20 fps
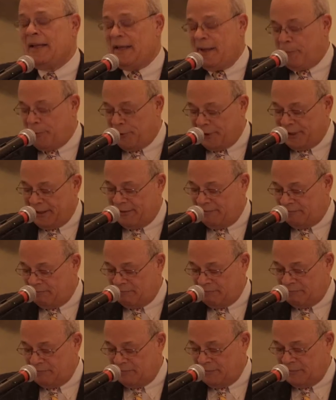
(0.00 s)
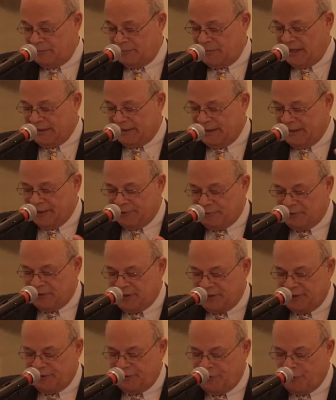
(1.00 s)
Liberty at the
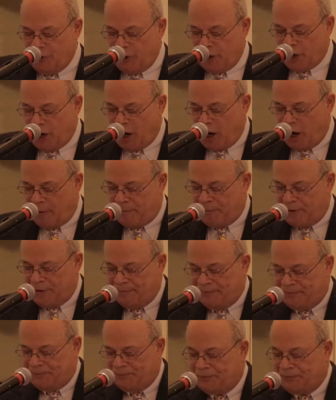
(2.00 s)
entrance of the New York Harbor